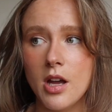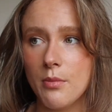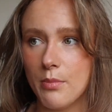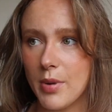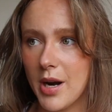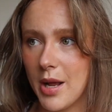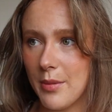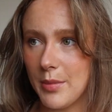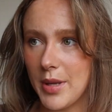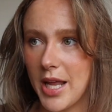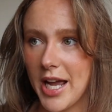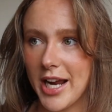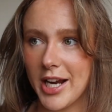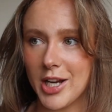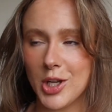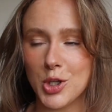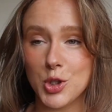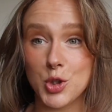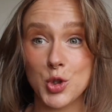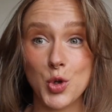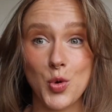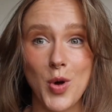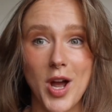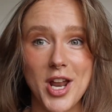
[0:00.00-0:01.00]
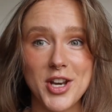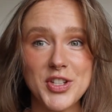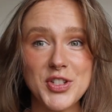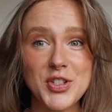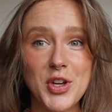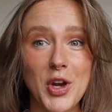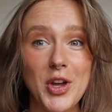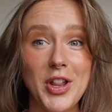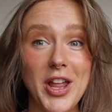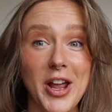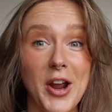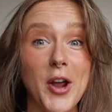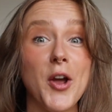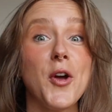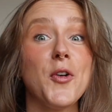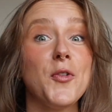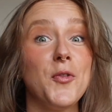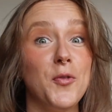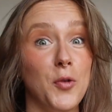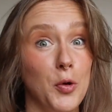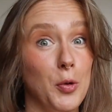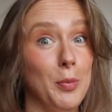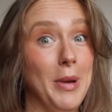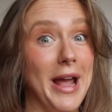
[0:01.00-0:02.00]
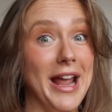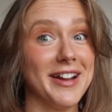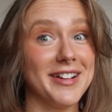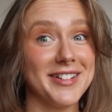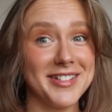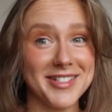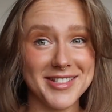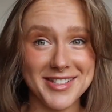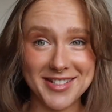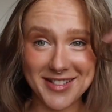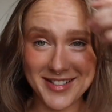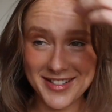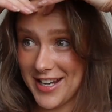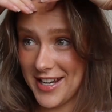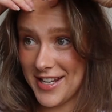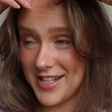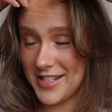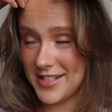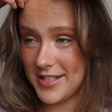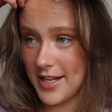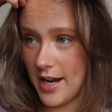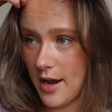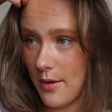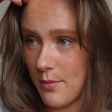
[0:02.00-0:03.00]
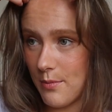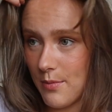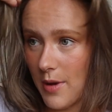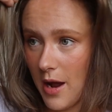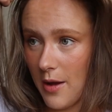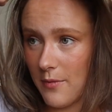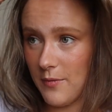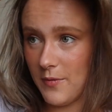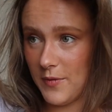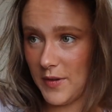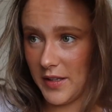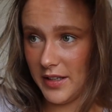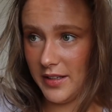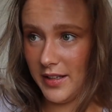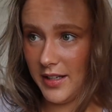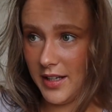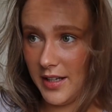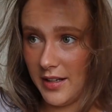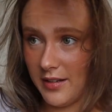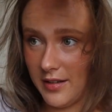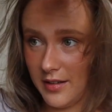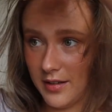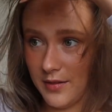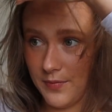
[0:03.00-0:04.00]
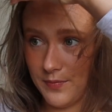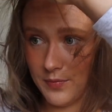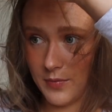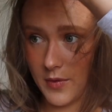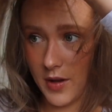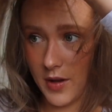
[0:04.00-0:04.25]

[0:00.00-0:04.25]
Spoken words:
but I'm like, do I just go like full bangs? Because I'm feeling